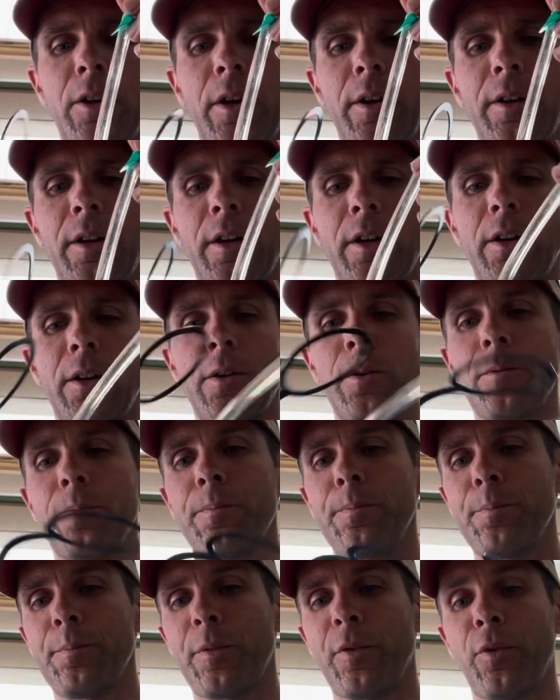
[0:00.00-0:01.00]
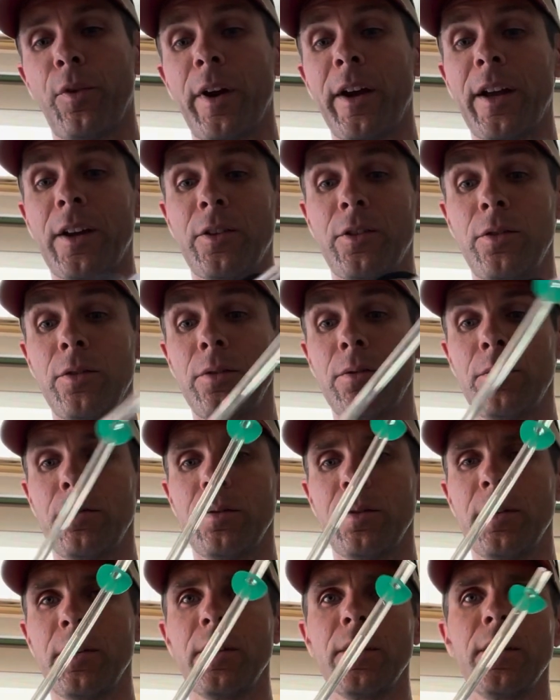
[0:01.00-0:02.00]
I need to do before I get too
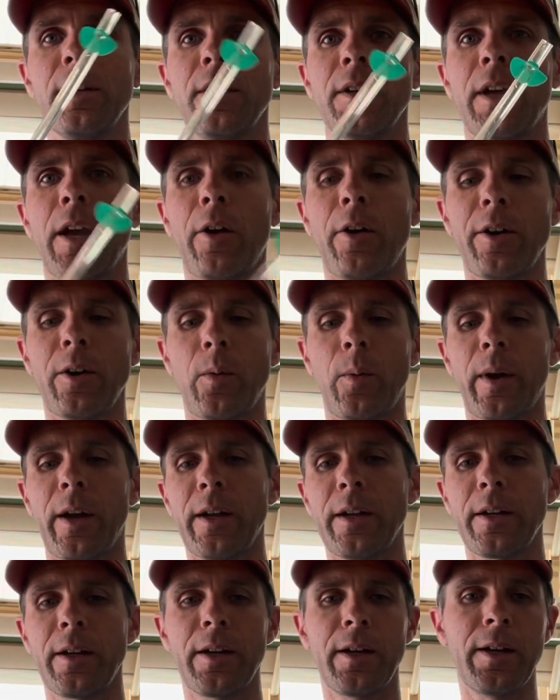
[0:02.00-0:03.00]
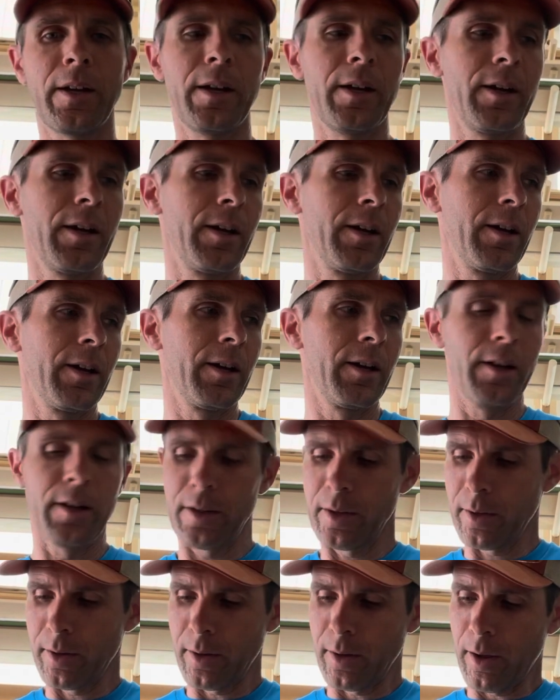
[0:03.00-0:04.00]
carried away?
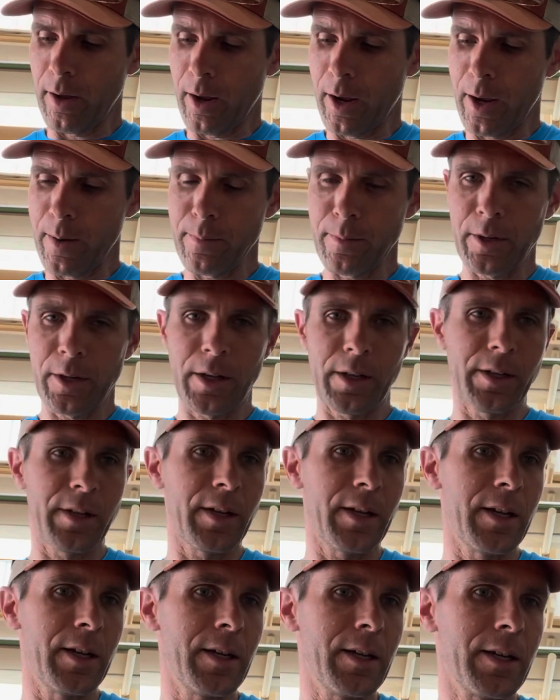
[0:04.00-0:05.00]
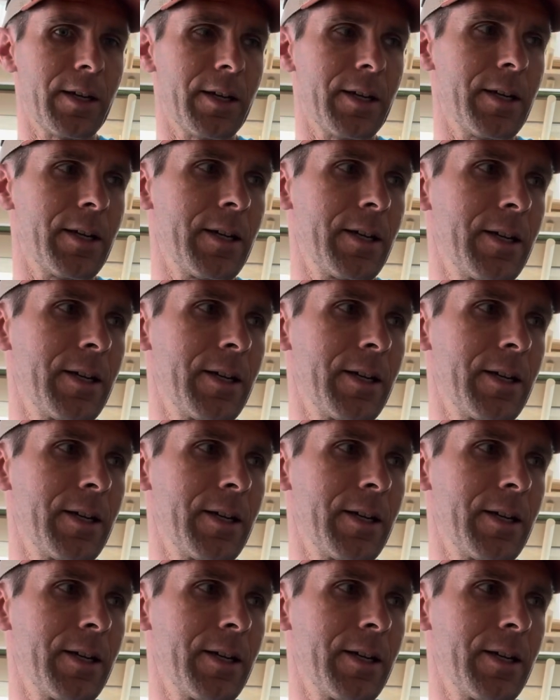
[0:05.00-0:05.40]
I'm gonna take